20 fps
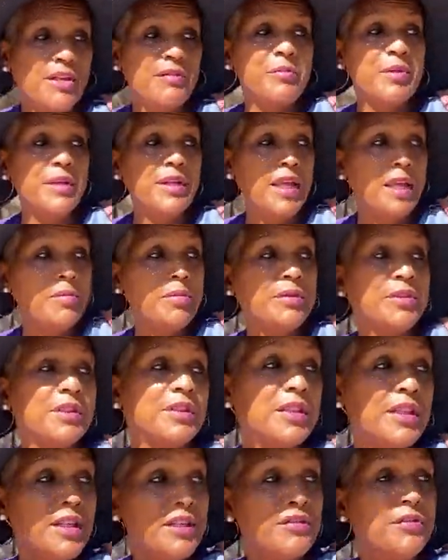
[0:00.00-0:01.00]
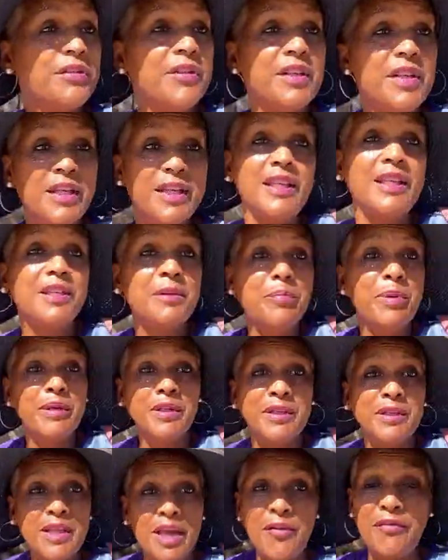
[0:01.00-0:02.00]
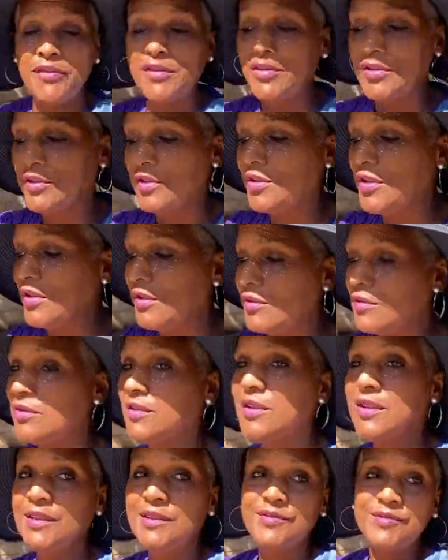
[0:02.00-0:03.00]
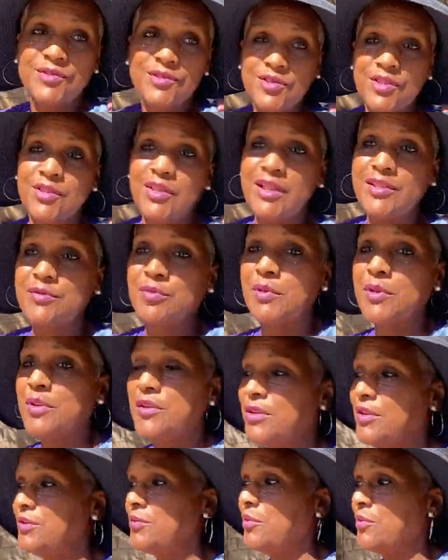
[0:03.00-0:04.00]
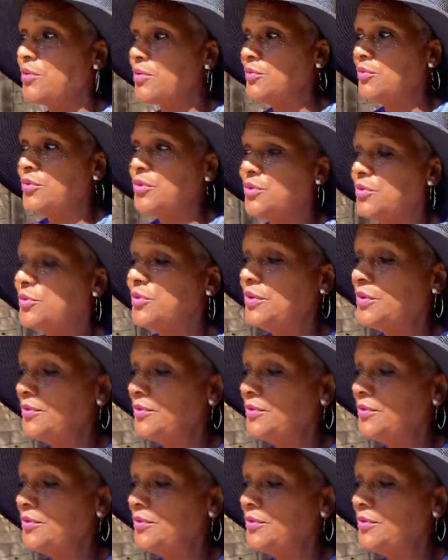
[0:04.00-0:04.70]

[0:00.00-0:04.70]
of being able to live an independent life as an adult. So that's one of the things we're doing.